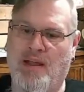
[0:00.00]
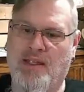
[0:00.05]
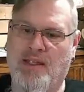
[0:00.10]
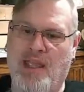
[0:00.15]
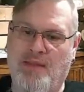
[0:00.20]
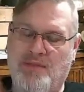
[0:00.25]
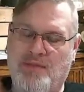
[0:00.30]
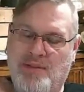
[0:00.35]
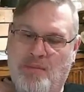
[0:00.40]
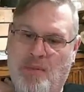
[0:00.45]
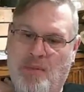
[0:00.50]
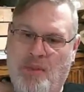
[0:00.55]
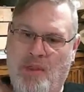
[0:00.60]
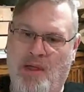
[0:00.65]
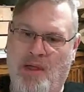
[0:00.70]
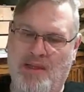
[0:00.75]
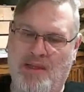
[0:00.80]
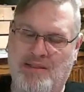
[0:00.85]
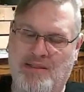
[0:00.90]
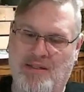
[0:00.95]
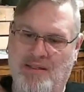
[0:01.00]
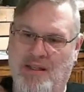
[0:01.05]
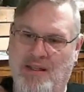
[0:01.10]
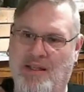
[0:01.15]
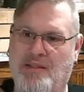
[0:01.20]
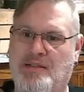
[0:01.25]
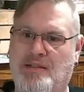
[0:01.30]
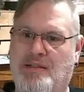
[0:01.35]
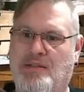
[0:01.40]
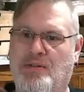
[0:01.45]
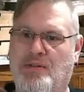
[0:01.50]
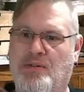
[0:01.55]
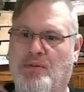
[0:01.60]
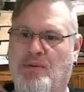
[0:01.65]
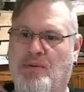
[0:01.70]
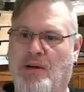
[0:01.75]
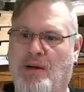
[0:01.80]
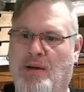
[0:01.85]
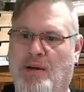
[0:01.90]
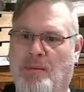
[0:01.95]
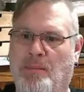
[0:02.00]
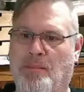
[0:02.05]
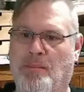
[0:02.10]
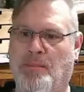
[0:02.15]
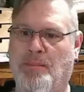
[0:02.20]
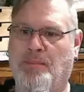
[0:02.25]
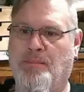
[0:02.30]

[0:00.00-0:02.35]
Gave some thought today to